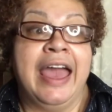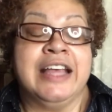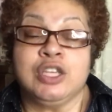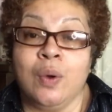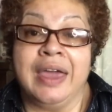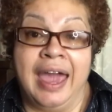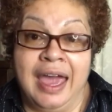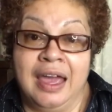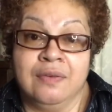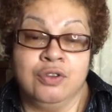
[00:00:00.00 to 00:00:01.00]
It's
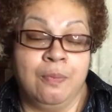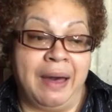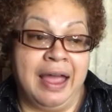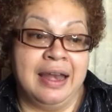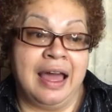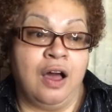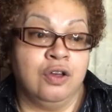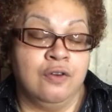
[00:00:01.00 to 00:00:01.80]
okay. You buy it now,